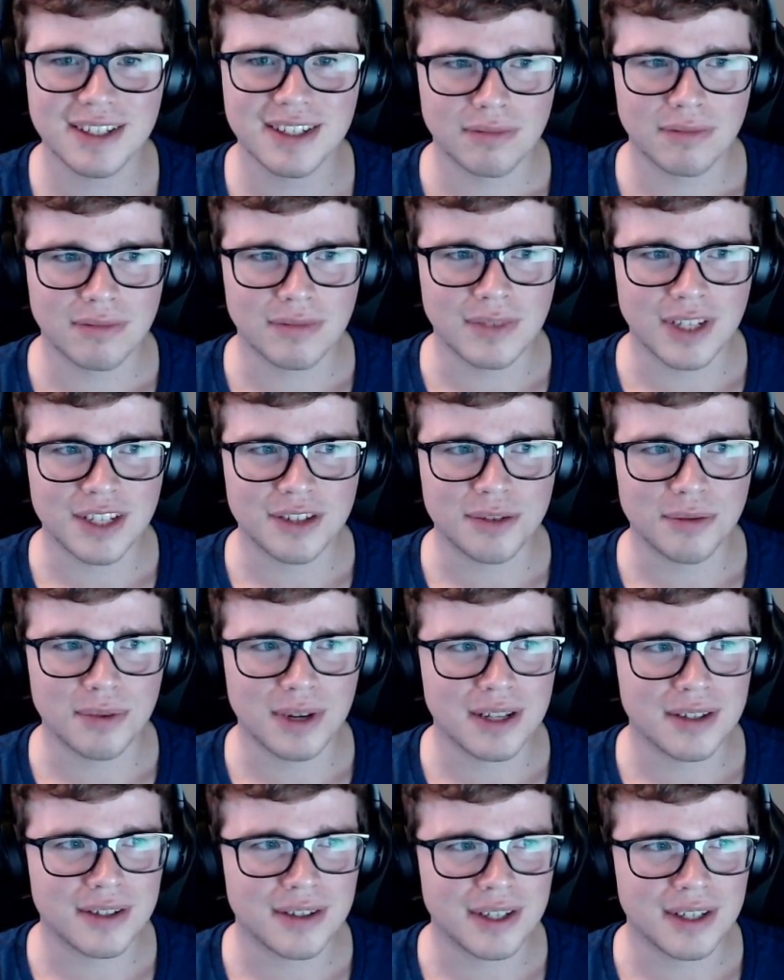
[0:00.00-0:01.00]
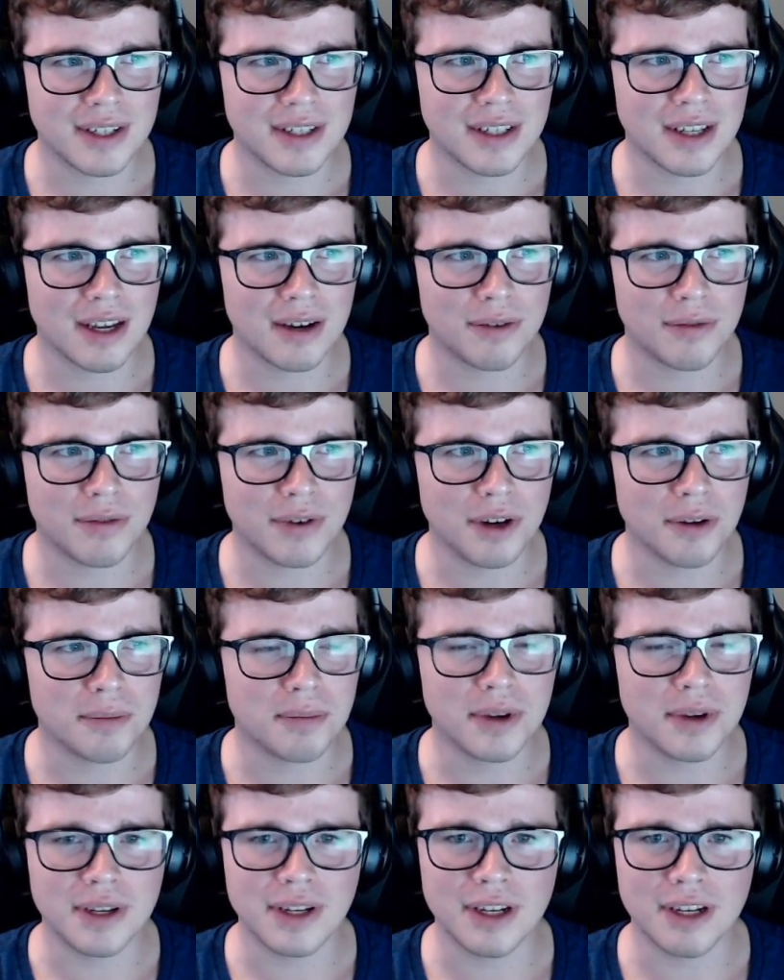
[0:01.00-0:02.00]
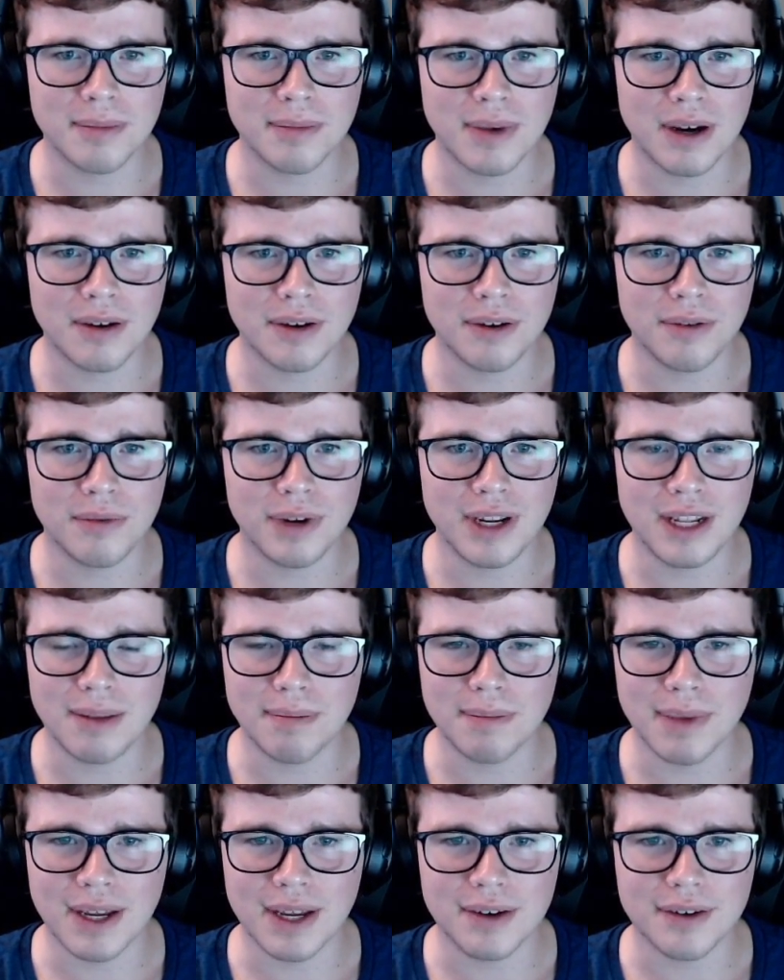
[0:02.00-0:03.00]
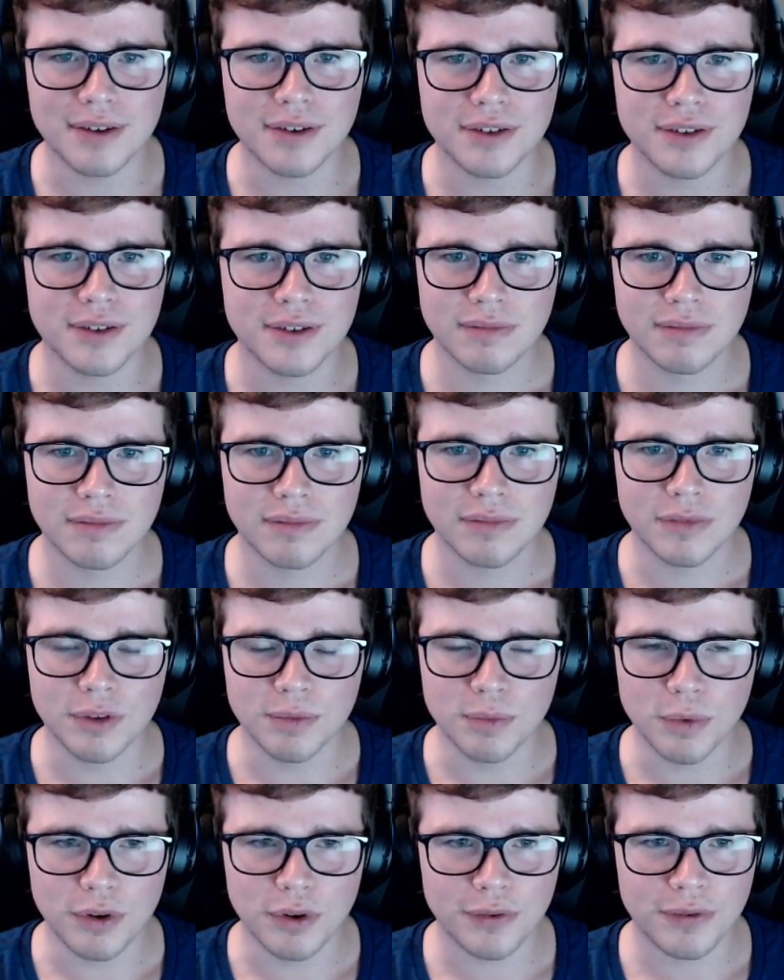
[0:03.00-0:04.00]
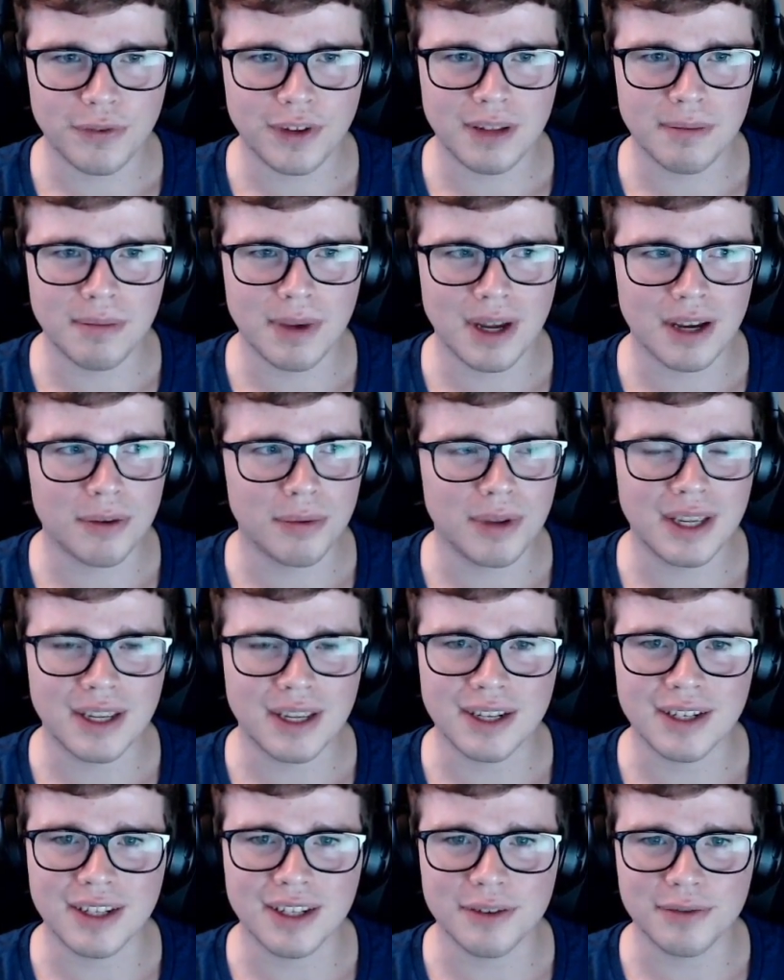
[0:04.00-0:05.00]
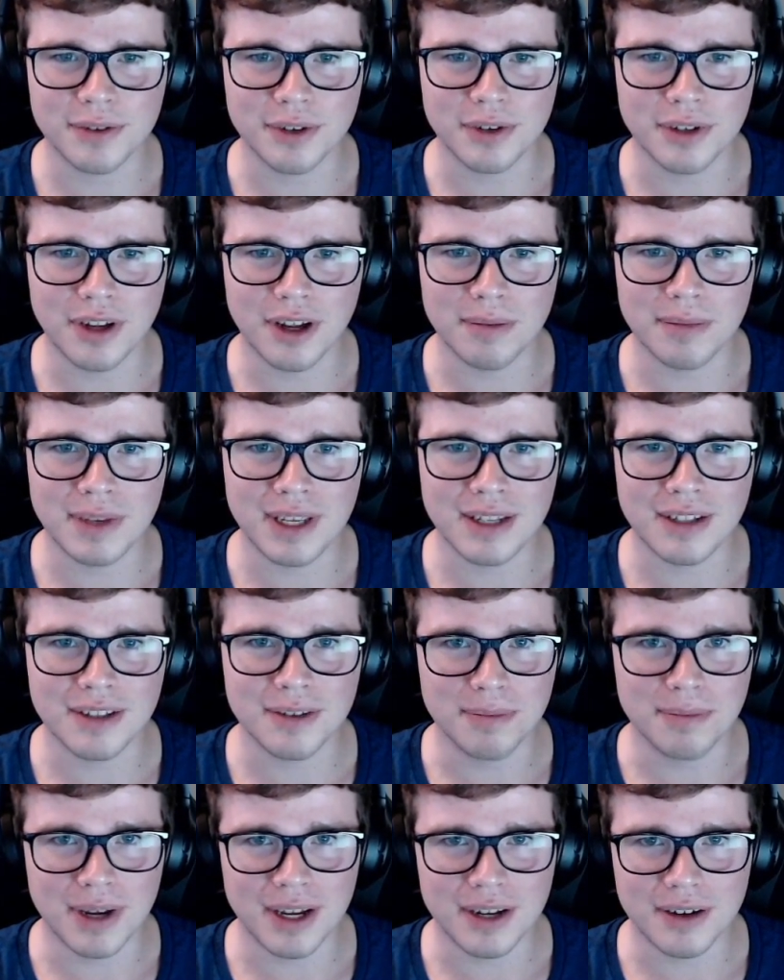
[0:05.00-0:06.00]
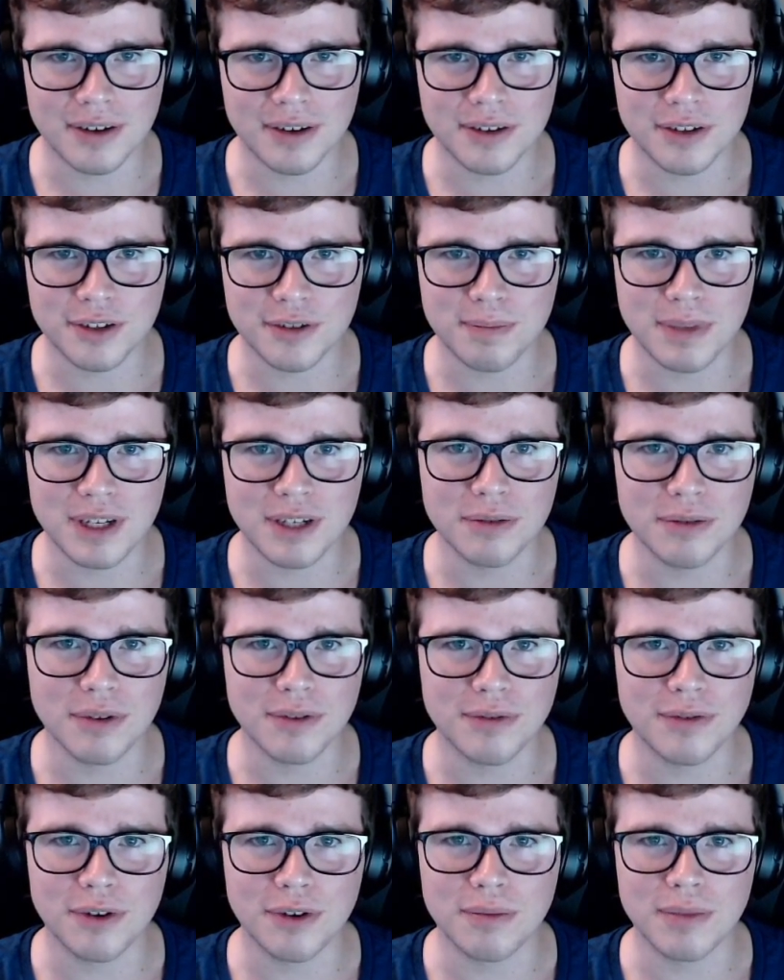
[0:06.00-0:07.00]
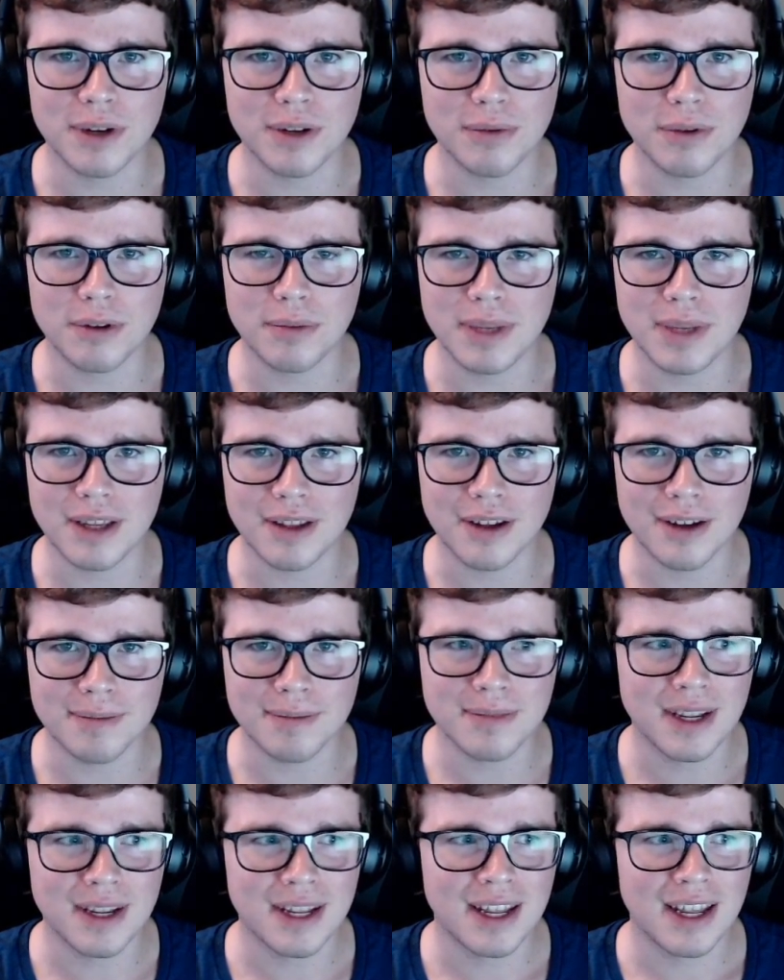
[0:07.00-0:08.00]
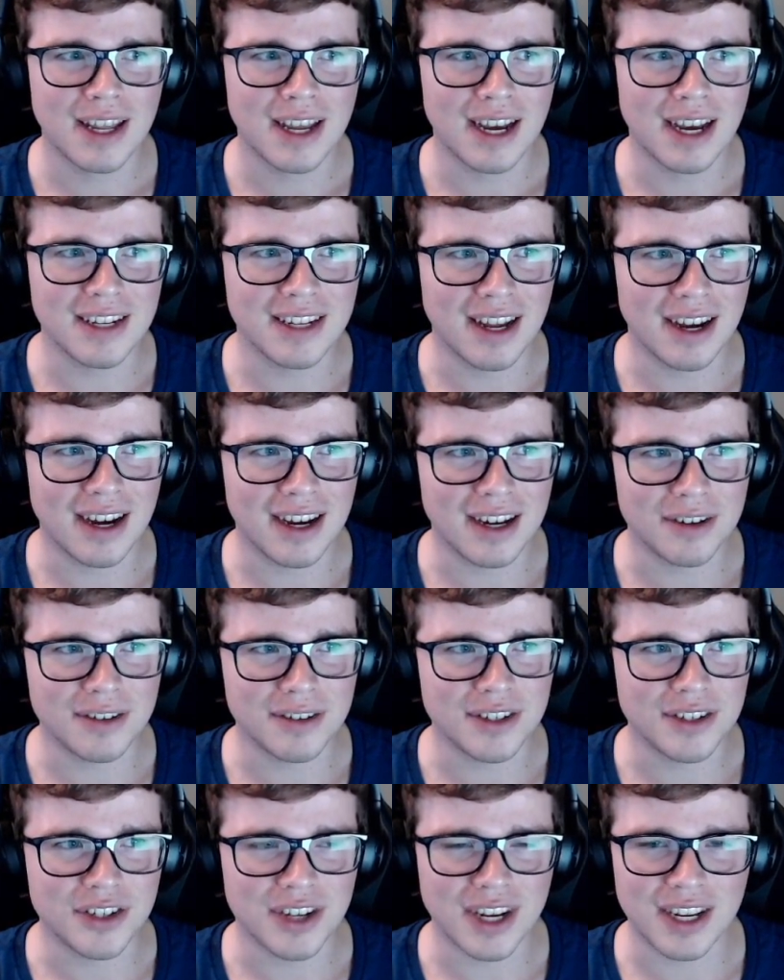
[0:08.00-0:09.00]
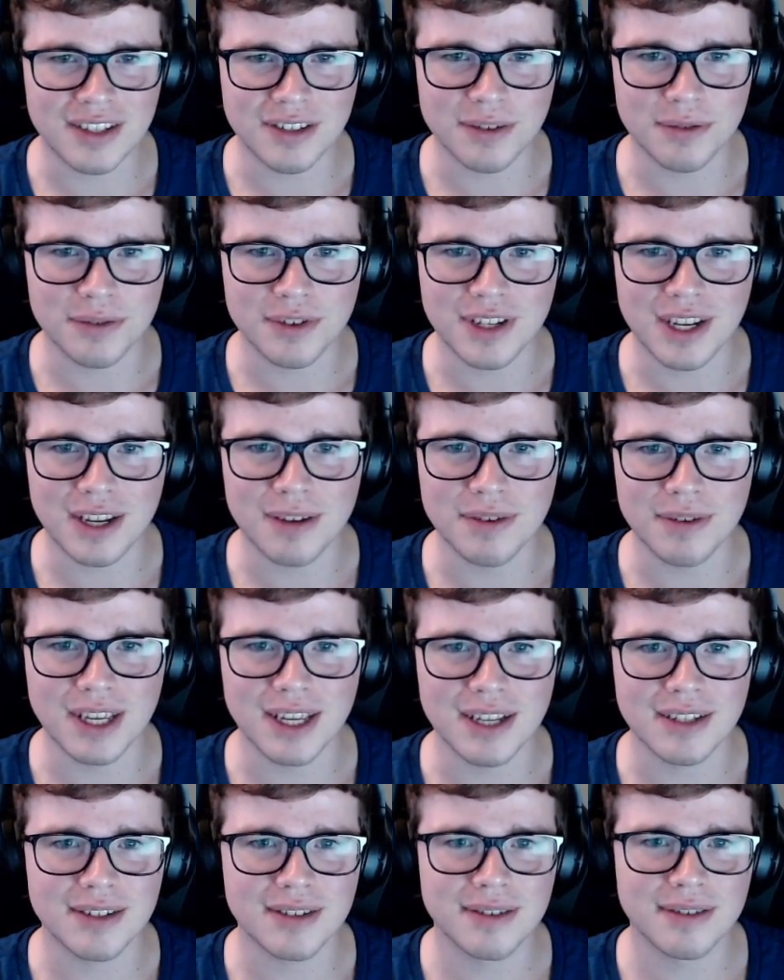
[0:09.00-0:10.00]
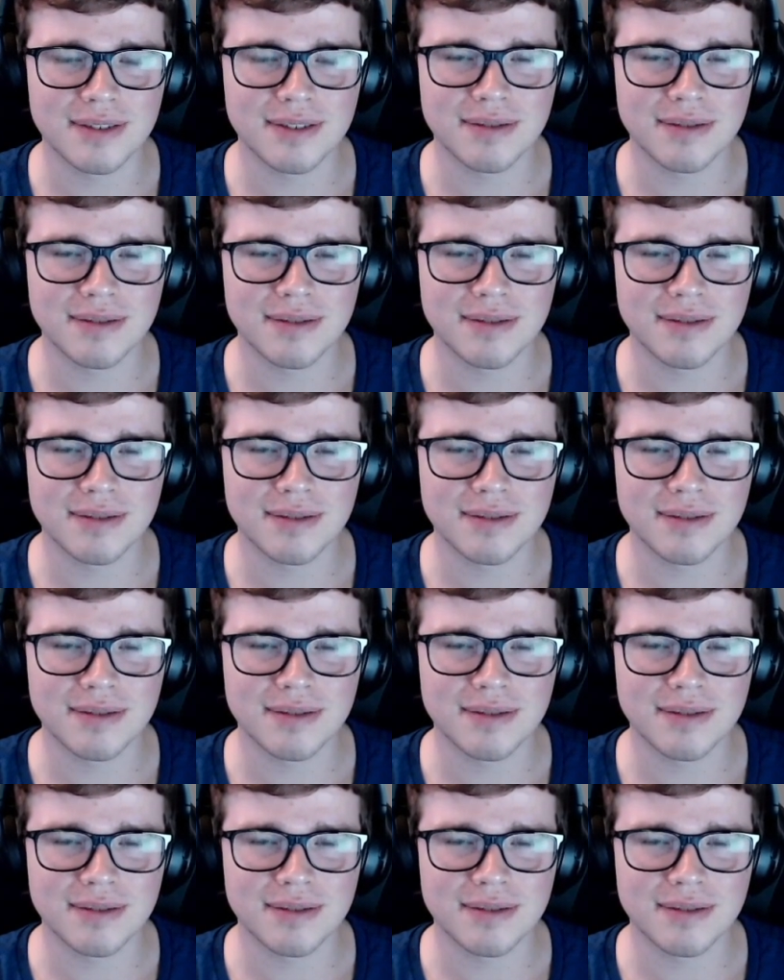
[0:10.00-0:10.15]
And that's why I think every opinion about it really matters. The more feedback we can give Konami, the better the Speed Duel format will become, and the higher the chance of saving it.